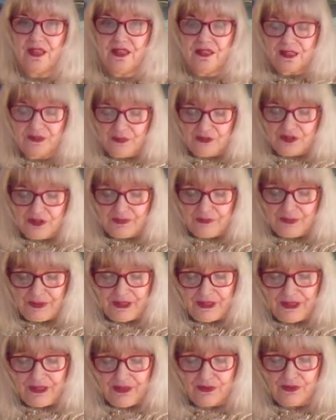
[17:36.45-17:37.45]
It was a
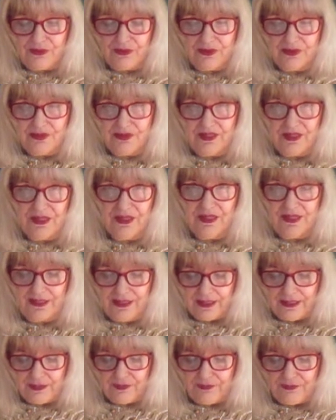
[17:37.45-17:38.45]
big house, a
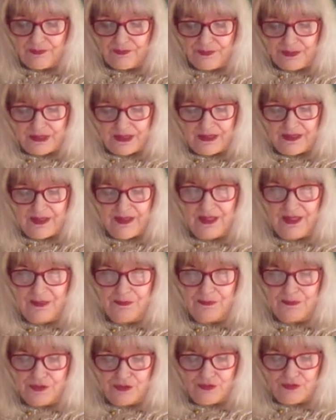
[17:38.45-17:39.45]
lot of big,
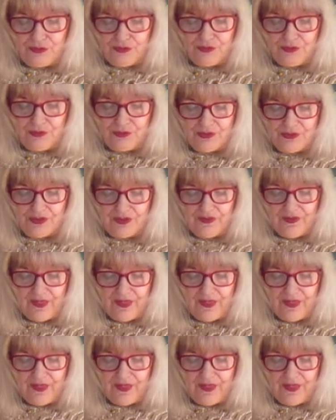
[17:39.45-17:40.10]
empty rooms.